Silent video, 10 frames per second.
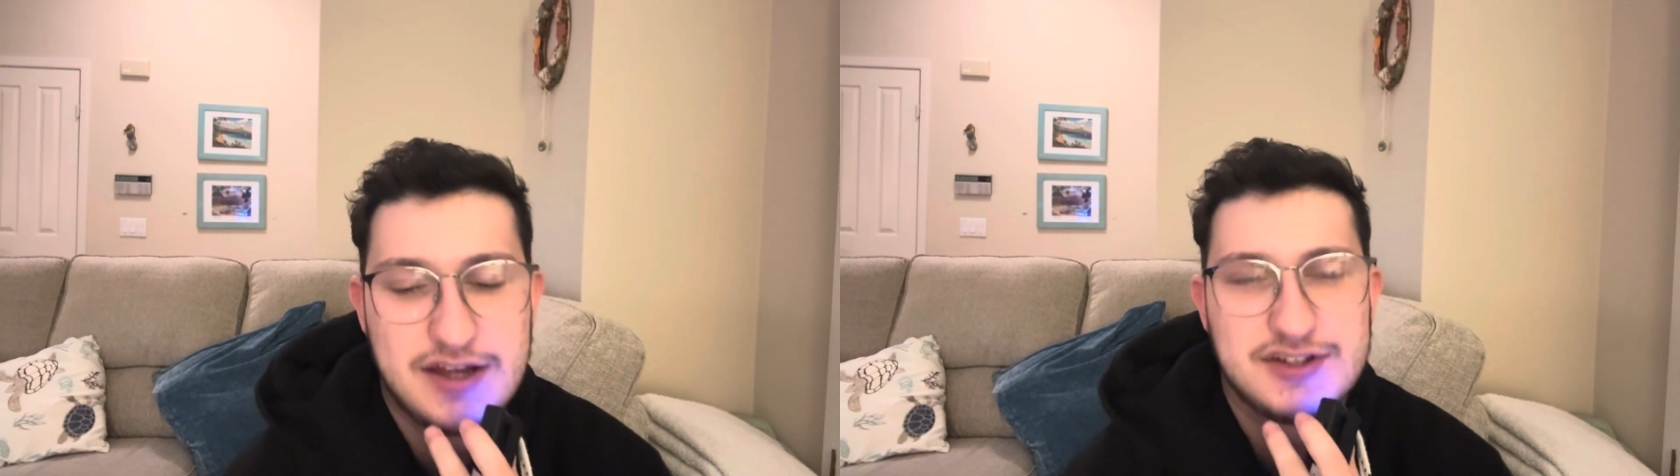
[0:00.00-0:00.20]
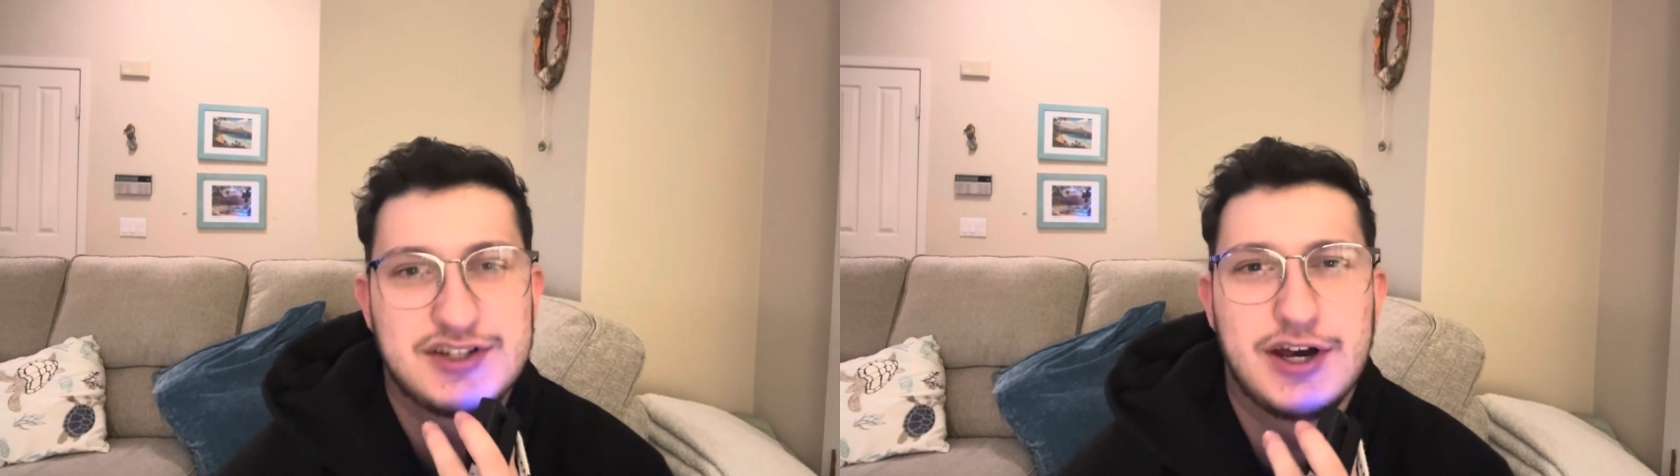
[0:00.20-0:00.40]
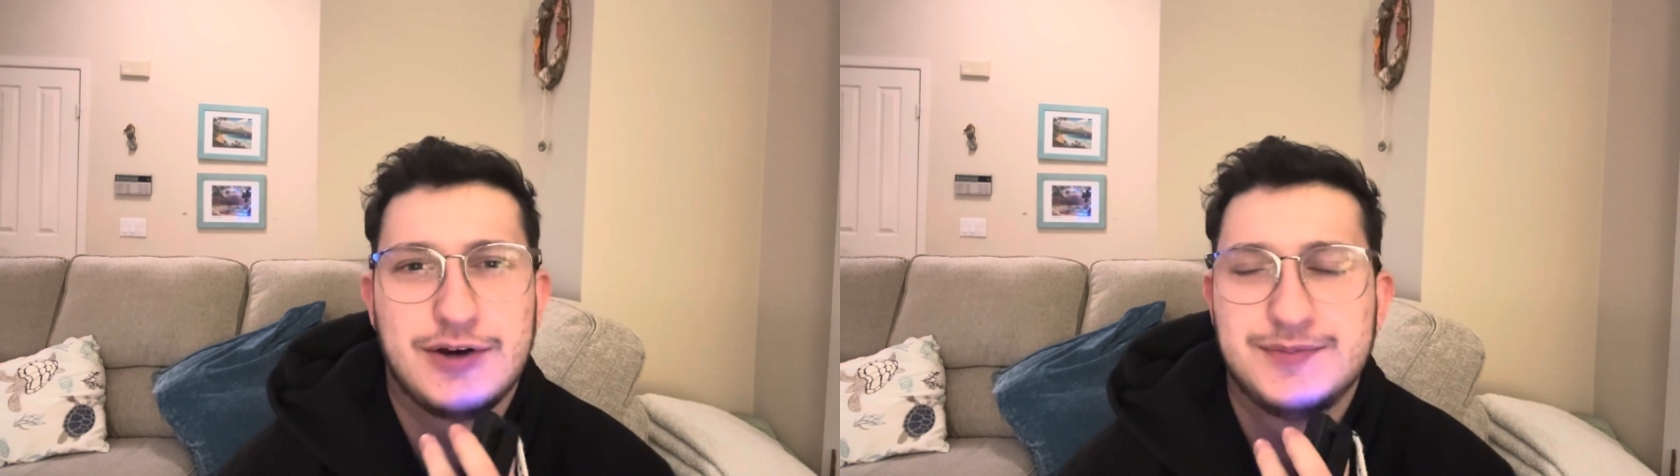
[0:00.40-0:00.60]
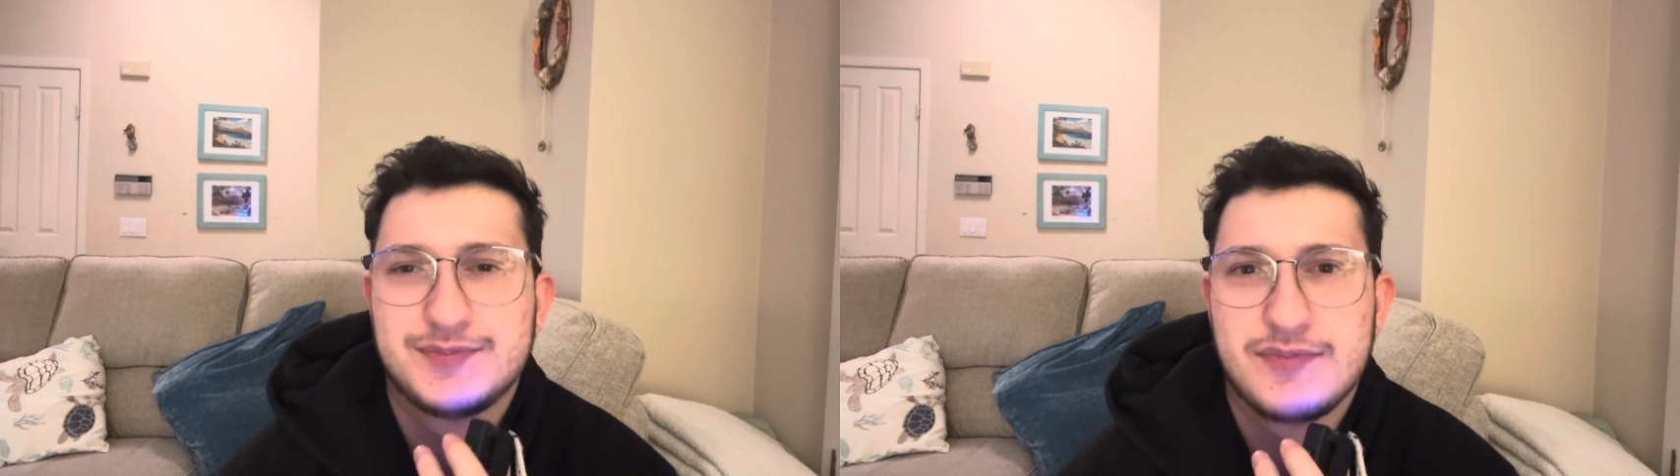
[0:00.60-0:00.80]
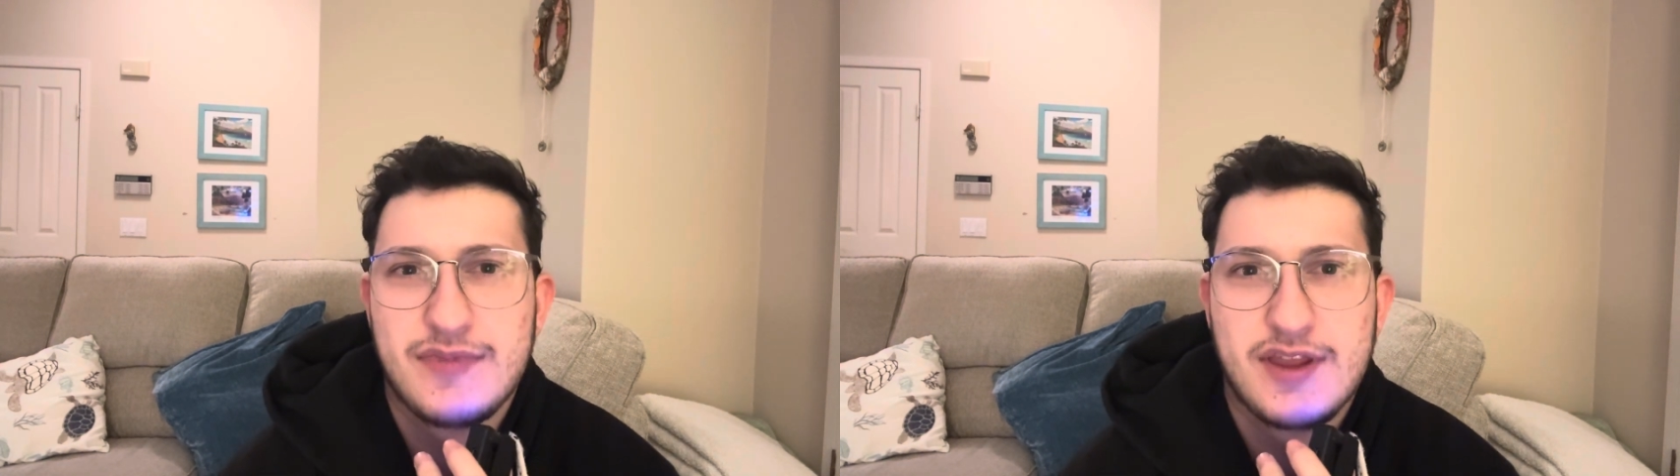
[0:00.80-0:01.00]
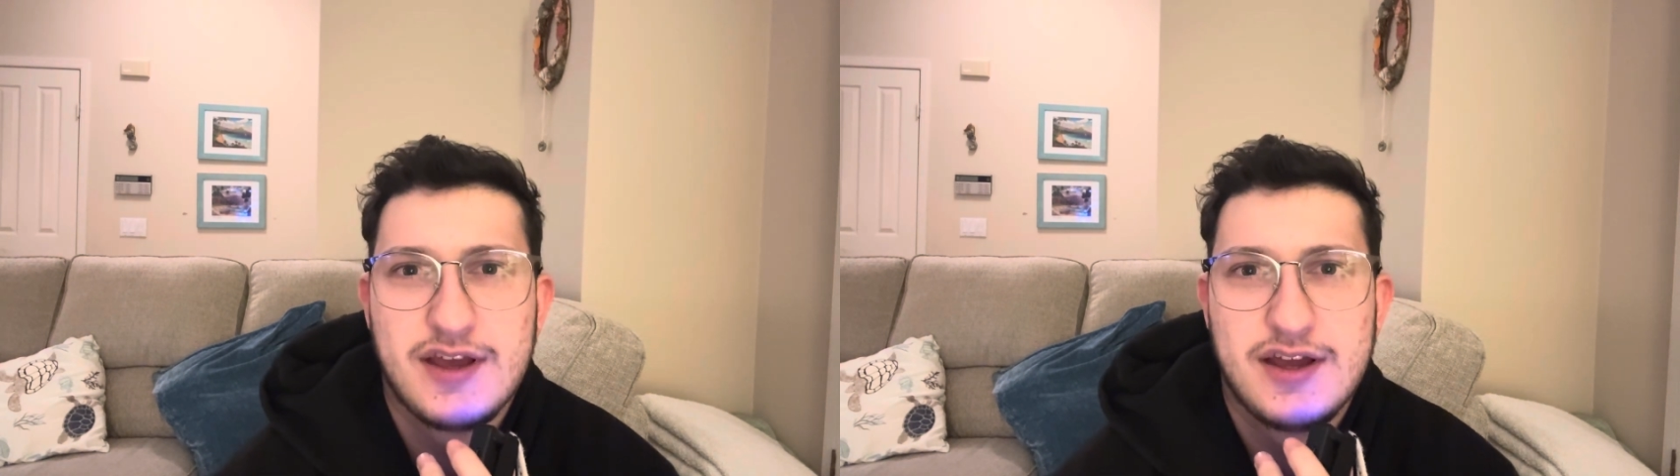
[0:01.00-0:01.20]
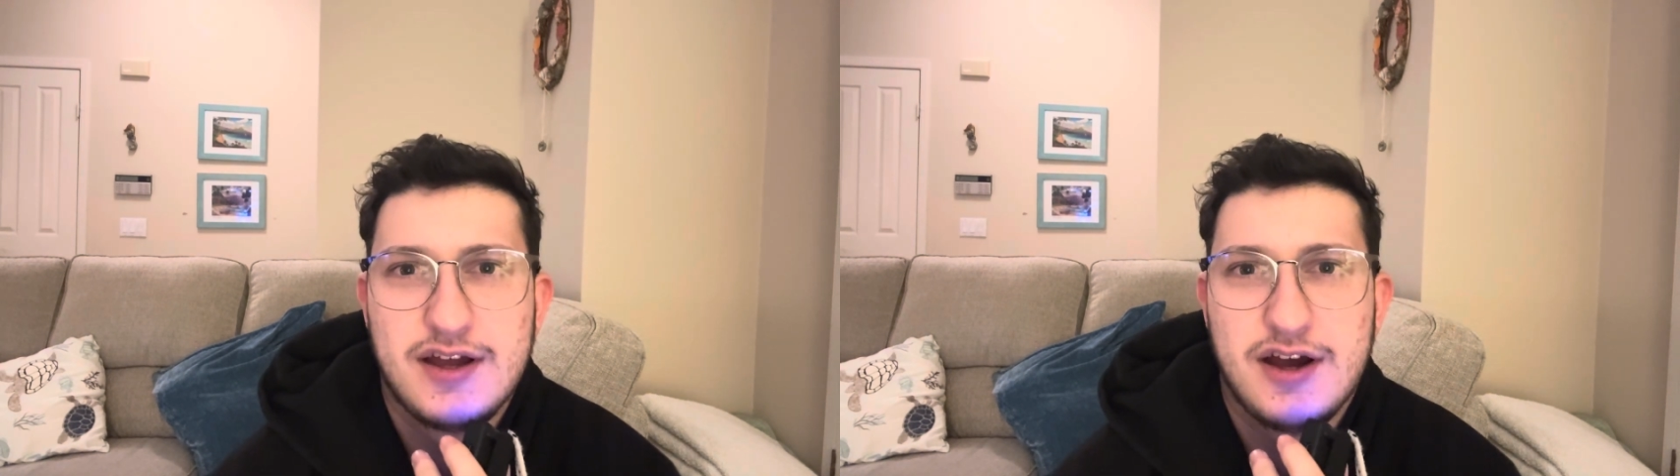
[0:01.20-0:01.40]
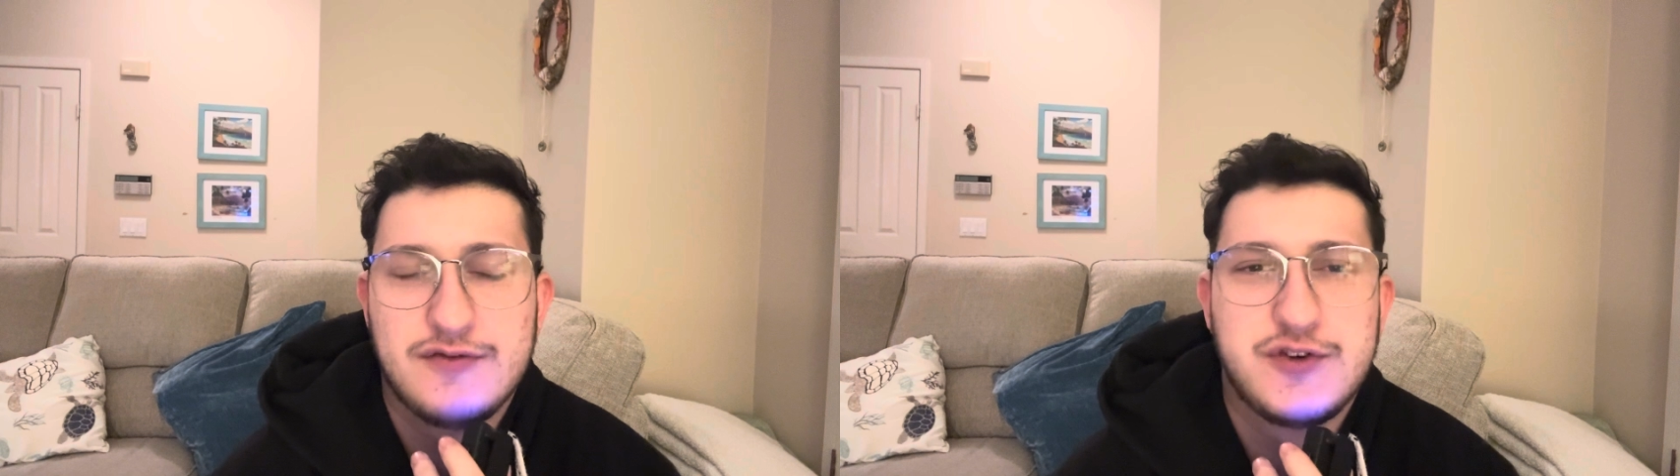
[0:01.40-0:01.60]
So,
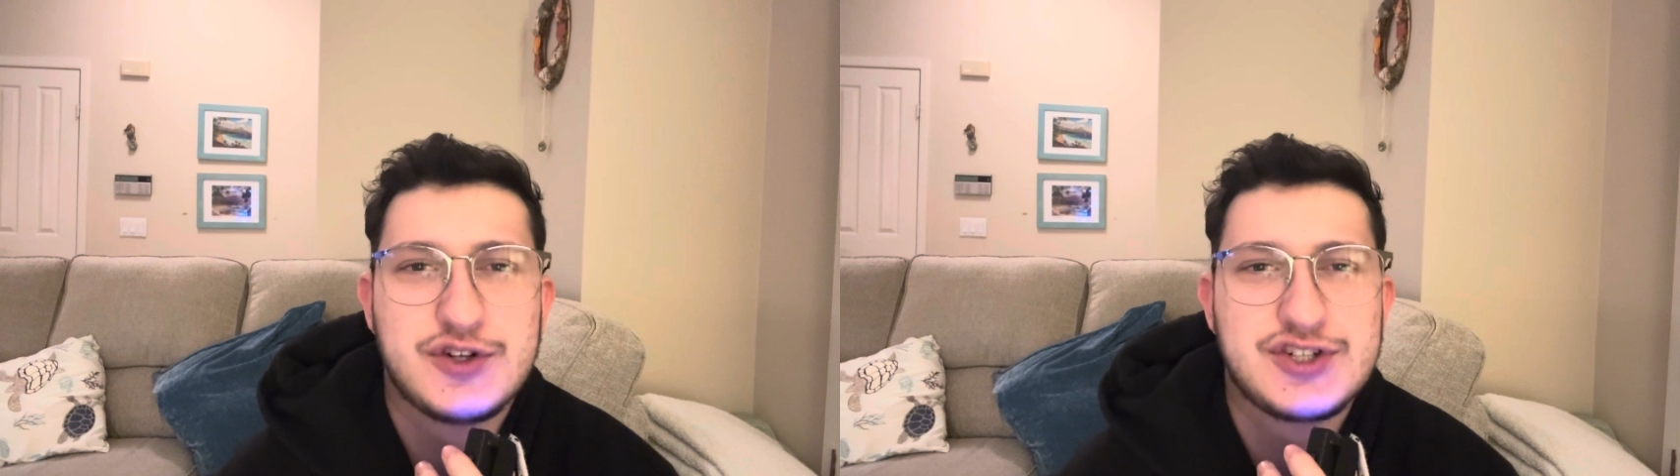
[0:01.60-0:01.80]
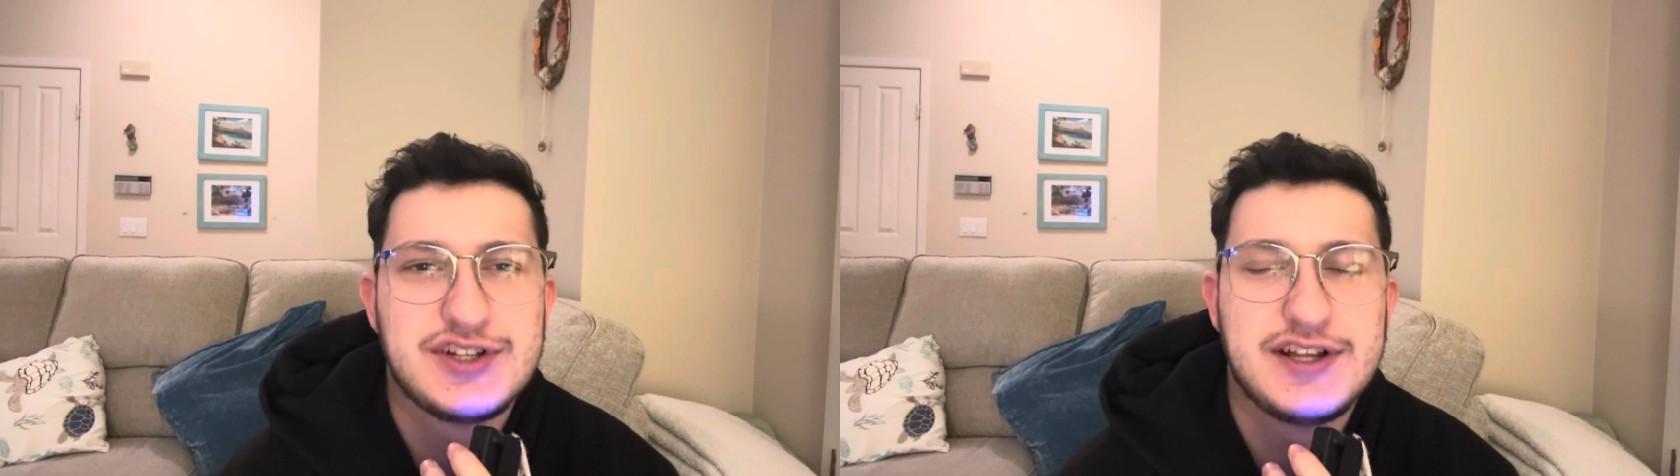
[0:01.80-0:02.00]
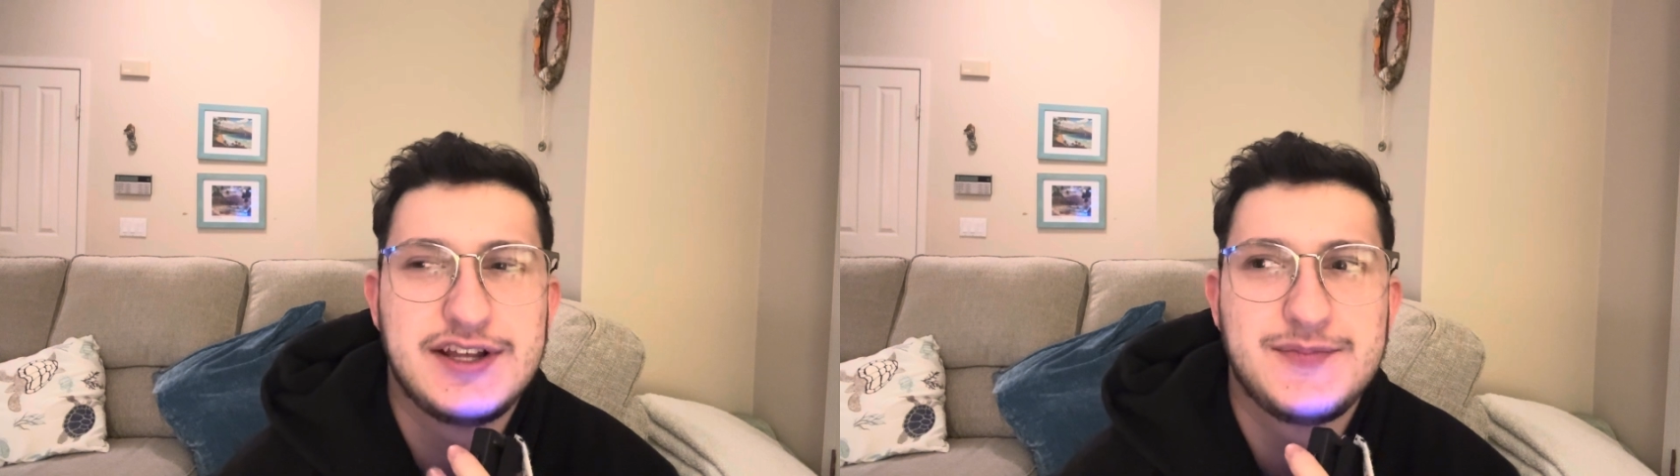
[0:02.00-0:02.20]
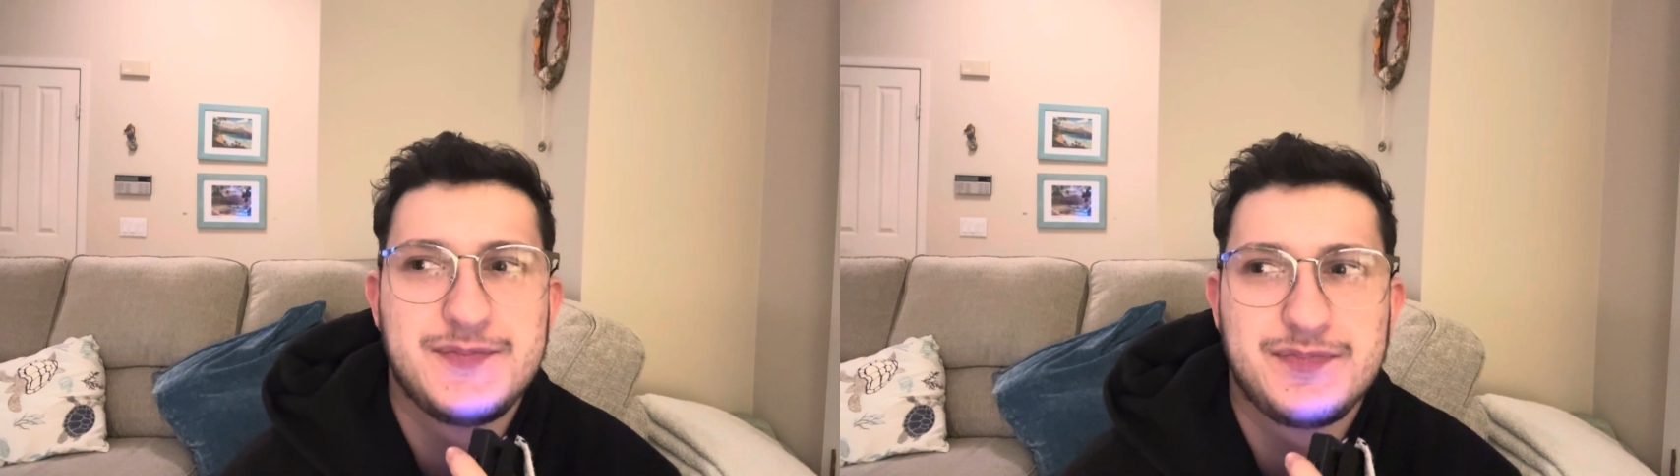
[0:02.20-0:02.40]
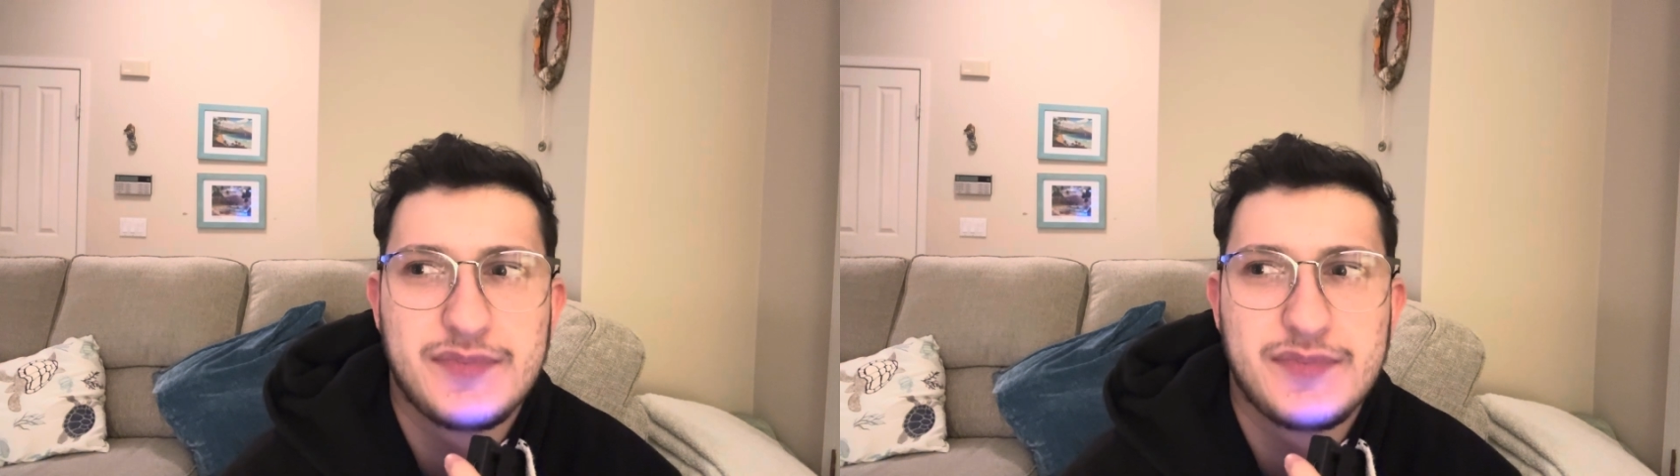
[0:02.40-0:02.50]
unfortunately,